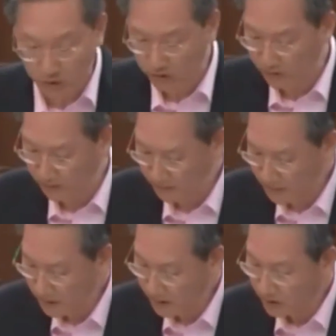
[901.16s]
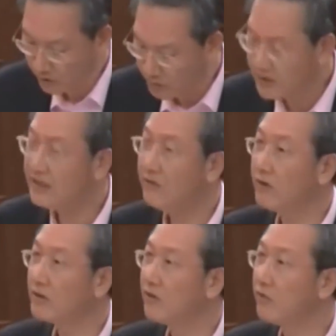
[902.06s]
uh, a better understanding
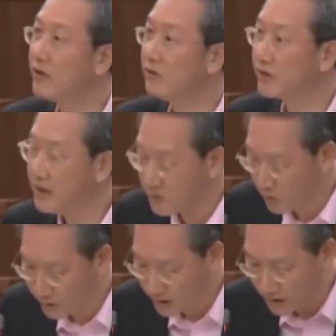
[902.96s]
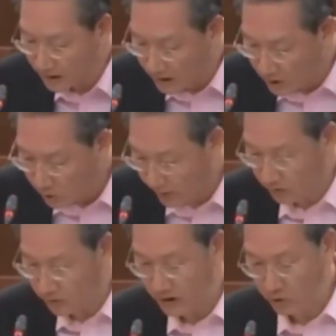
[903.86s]
of traditional arts. I hope
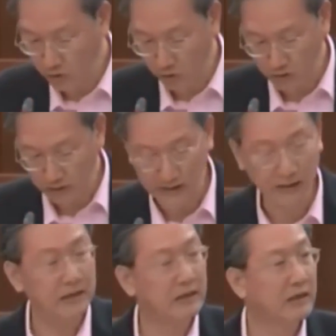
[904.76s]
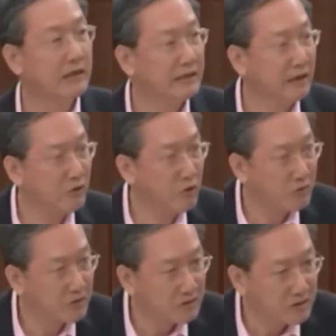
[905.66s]
there will be more uh,
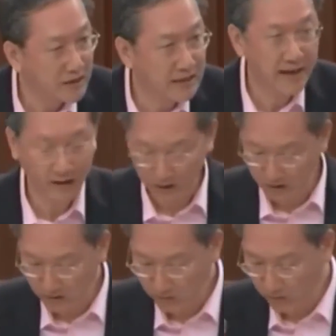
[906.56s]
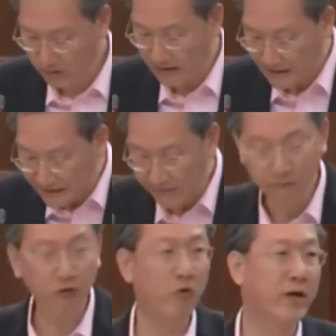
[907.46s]
traditional artists to
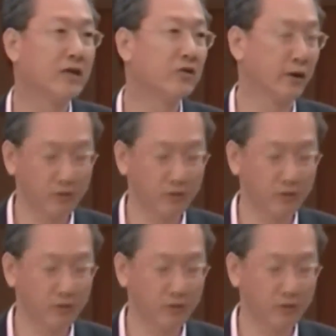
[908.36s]
tap on